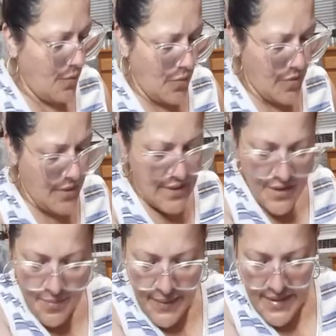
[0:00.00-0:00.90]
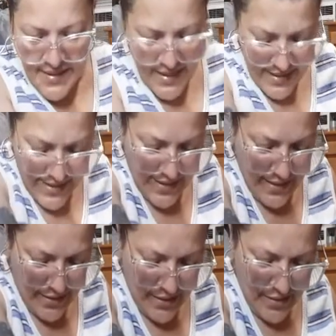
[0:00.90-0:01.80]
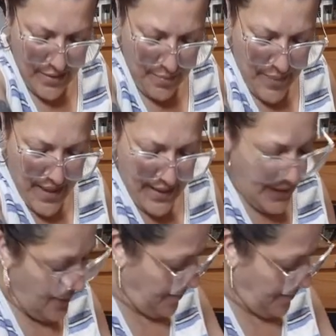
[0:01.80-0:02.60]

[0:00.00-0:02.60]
Well, this is my Ciate London palette.